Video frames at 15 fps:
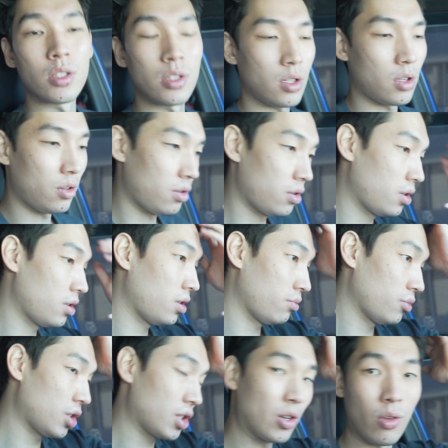so
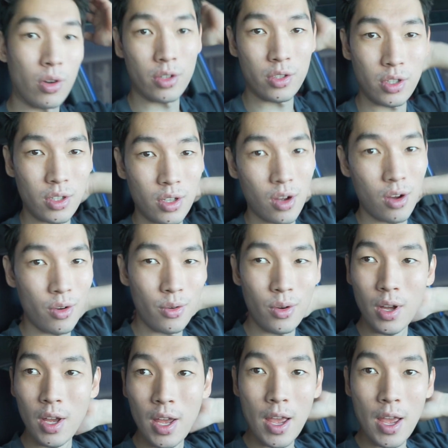I'm just gonna order to go,